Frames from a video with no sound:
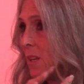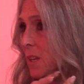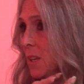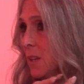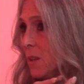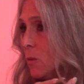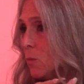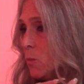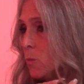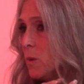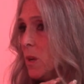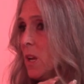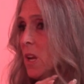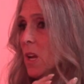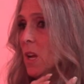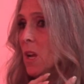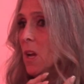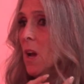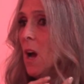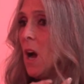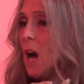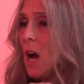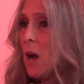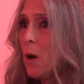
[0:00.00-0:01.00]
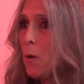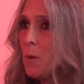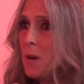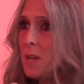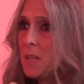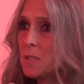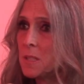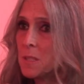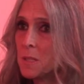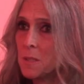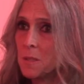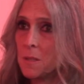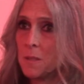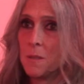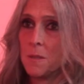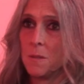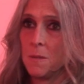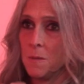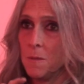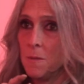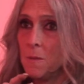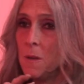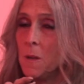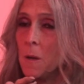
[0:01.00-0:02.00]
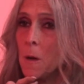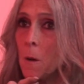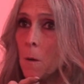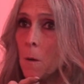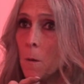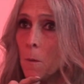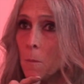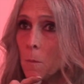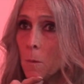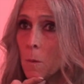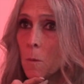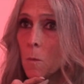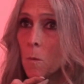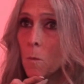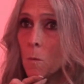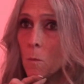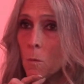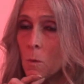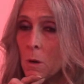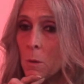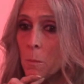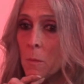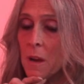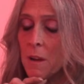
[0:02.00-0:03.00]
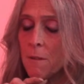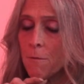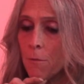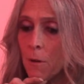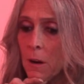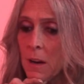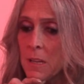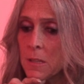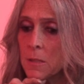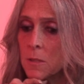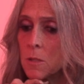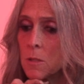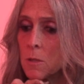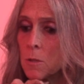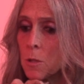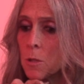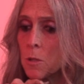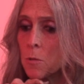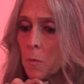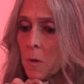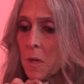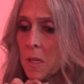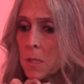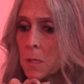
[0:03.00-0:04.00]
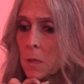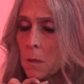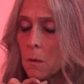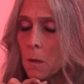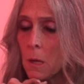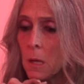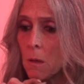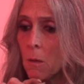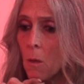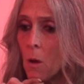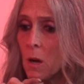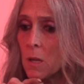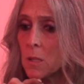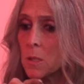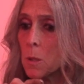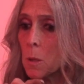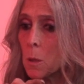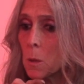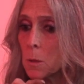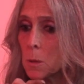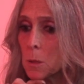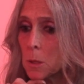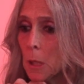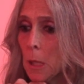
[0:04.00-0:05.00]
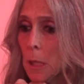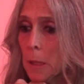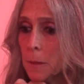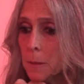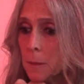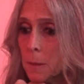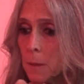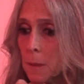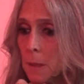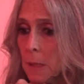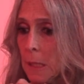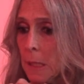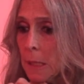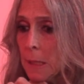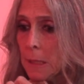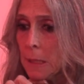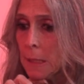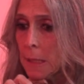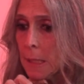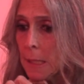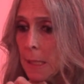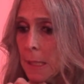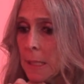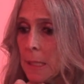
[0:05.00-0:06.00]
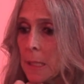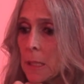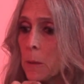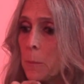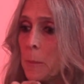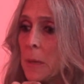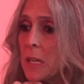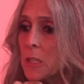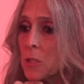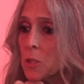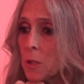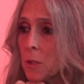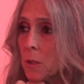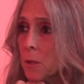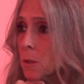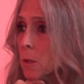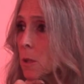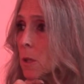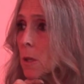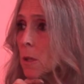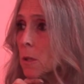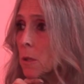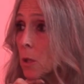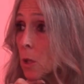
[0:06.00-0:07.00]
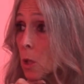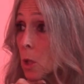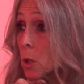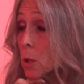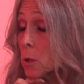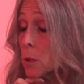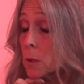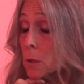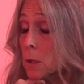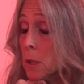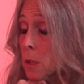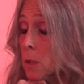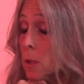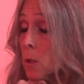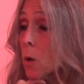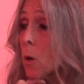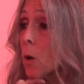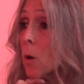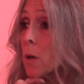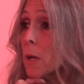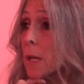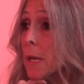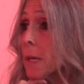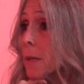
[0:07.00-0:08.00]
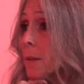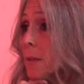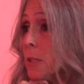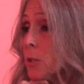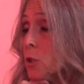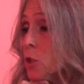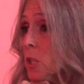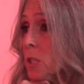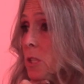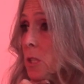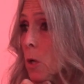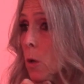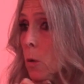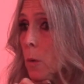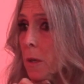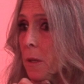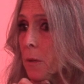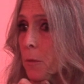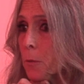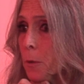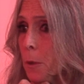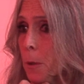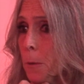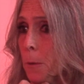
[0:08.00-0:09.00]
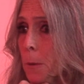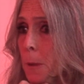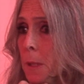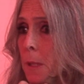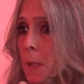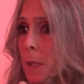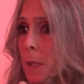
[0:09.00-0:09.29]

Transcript: I always, one of my friends just recently lost her son, and I can't imagine the hurt and the heartache that she's going through.